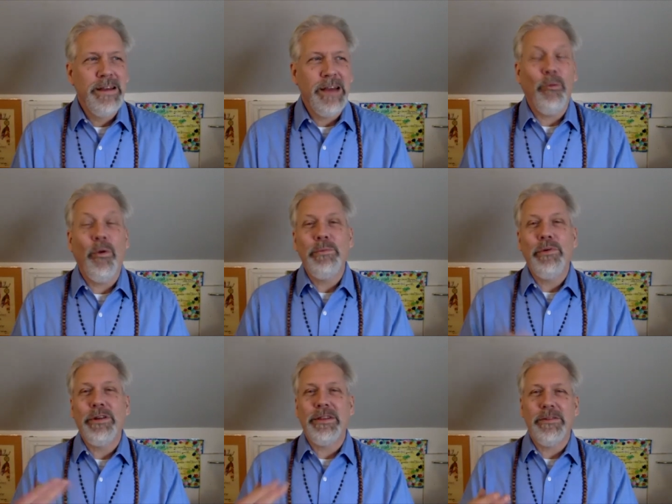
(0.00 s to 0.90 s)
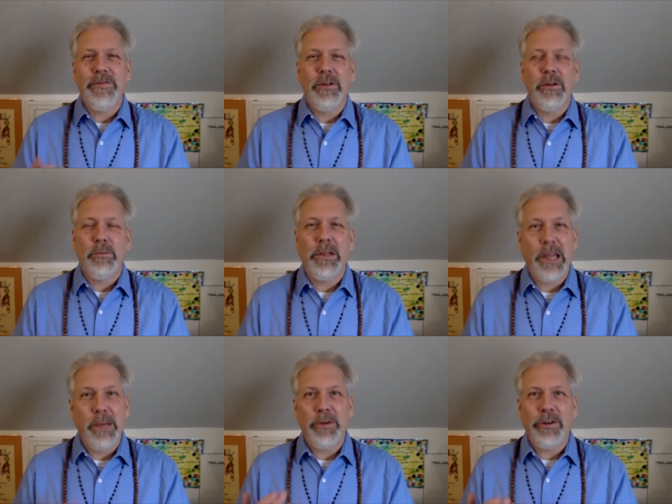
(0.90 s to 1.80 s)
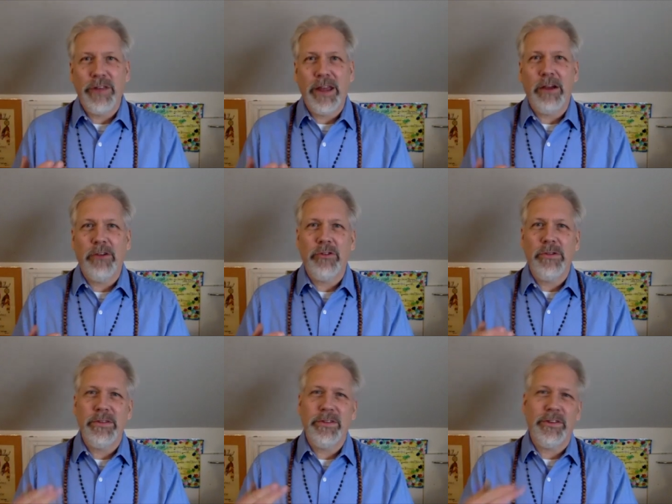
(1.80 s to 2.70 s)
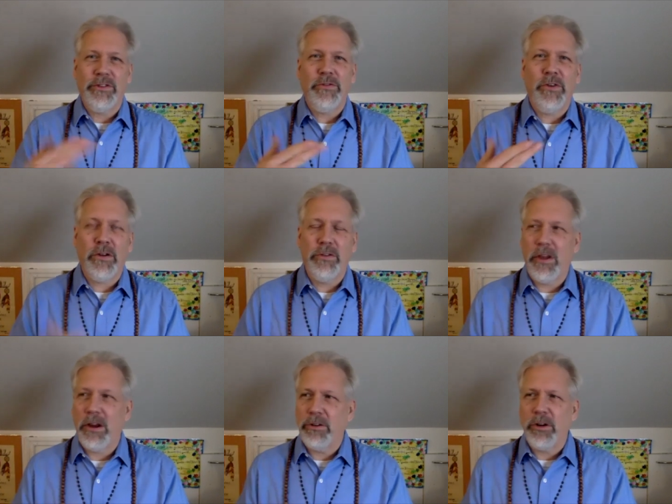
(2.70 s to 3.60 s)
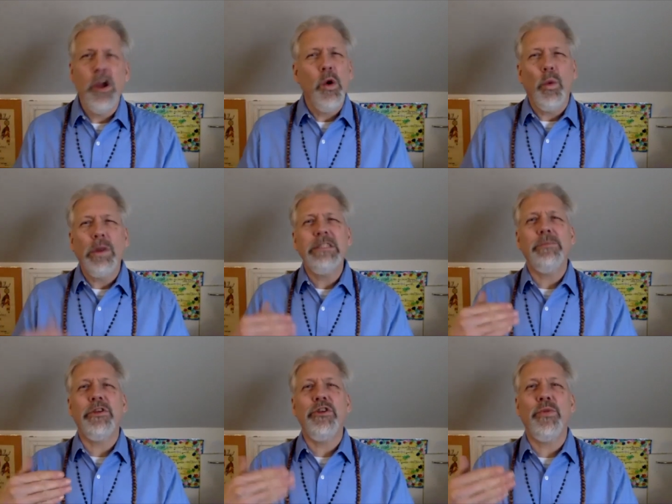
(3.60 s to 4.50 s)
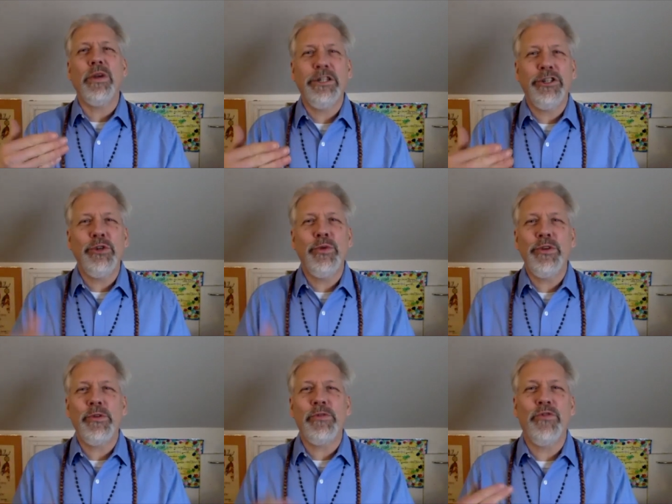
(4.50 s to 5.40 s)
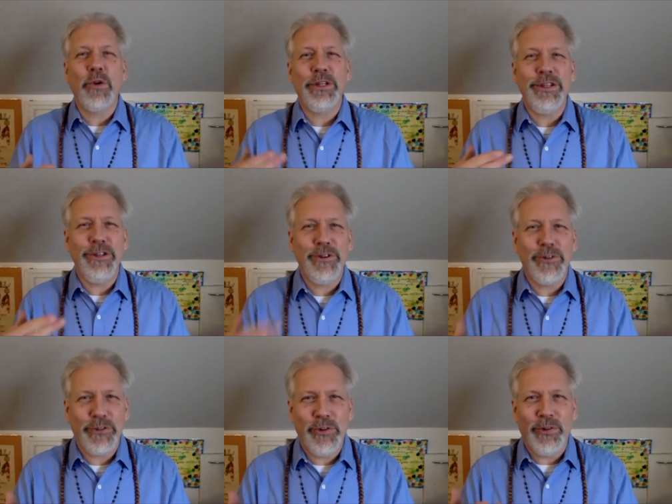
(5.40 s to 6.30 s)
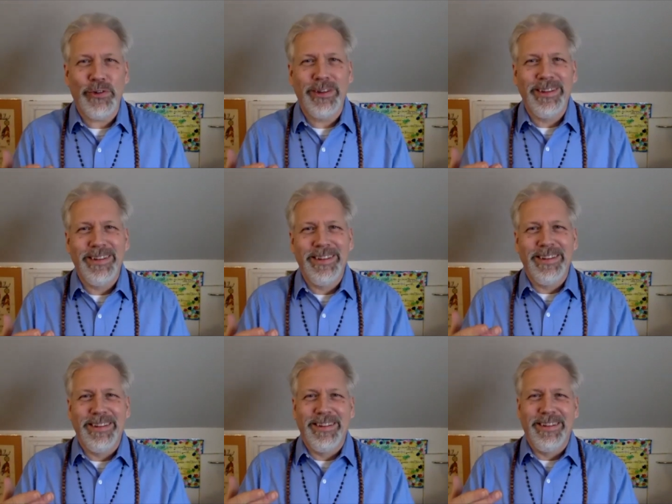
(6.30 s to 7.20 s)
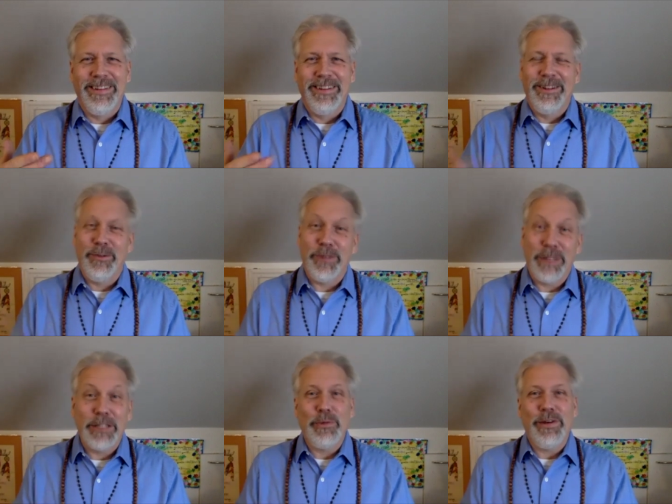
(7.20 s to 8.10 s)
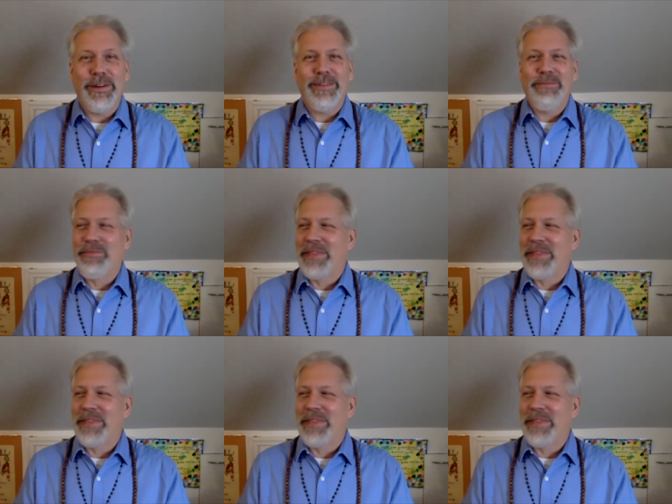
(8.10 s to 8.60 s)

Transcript: At one point in the film, Clayburgh's character even says to Falk's character, What's something you wanted to do when you were 14 years old? Well, guess what?